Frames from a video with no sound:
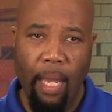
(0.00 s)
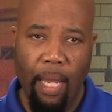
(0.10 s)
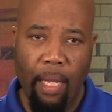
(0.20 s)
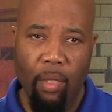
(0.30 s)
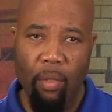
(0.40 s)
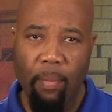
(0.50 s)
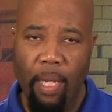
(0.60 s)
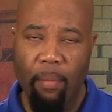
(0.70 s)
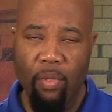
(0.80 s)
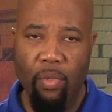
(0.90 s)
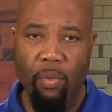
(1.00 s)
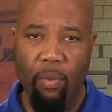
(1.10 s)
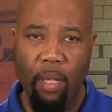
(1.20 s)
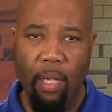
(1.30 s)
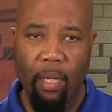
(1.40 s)
and you'll be able
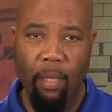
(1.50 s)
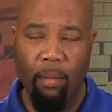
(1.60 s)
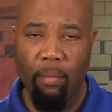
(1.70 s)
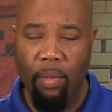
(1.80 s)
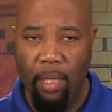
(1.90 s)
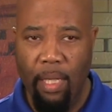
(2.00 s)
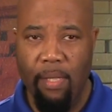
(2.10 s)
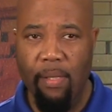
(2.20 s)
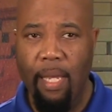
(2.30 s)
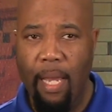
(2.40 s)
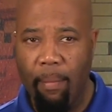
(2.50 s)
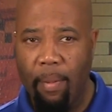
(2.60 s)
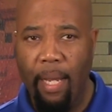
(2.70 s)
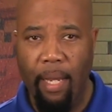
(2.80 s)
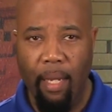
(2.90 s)
to release
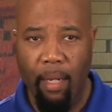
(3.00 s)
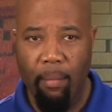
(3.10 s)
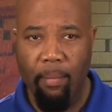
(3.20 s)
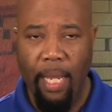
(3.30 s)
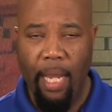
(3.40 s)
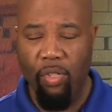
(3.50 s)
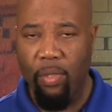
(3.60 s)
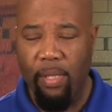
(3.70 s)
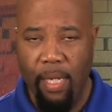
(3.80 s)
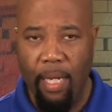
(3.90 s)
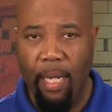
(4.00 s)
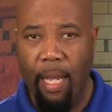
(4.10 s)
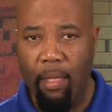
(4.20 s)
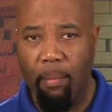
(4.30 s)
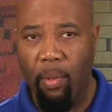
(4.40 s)
that by actually taking
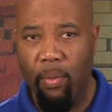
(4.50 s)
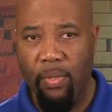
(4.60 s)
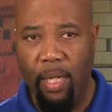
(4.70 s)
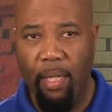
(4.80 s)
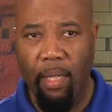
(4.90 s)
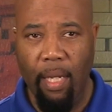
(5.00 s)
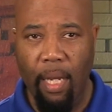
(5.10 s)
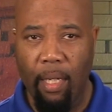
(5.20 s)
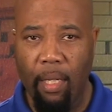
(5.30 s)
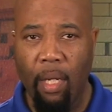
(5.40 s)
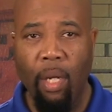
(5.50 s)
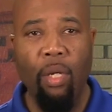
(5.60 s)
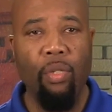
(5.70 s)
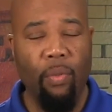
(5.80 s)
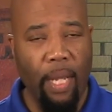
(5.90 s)
out the bolts indicated.
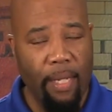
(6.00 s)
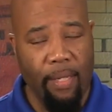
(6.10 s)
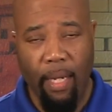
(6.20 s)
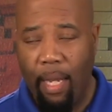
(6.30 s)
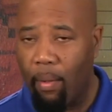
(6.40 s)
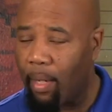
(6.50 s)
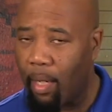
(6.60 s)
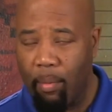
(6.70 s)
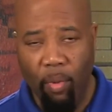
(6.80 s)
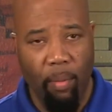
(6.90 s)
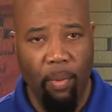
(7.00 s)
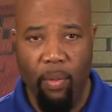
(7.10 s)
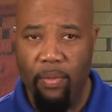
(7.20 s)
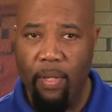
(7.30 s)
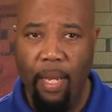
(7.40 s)
Do not take out any more
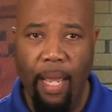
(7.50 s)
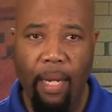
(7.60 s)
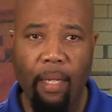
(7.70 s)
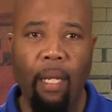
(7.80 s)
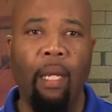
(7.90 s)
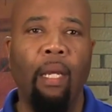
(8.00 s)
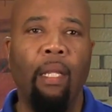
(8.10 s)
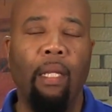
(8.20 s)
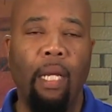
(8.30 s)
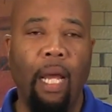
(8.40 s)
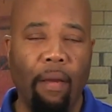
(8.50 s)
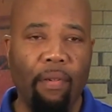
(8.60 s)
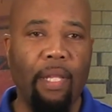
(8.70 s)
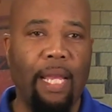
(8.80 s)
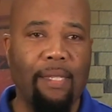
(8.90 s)
bolts than that. The
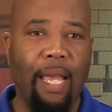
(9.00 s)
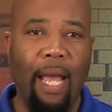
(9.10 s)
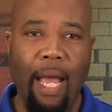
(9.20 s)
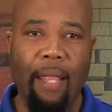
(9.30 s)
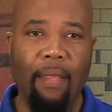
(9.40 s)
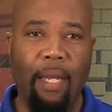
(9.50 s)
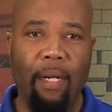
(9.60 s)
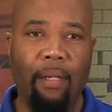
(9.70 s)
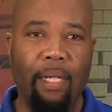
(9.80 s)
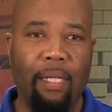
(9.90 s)
cover that's on there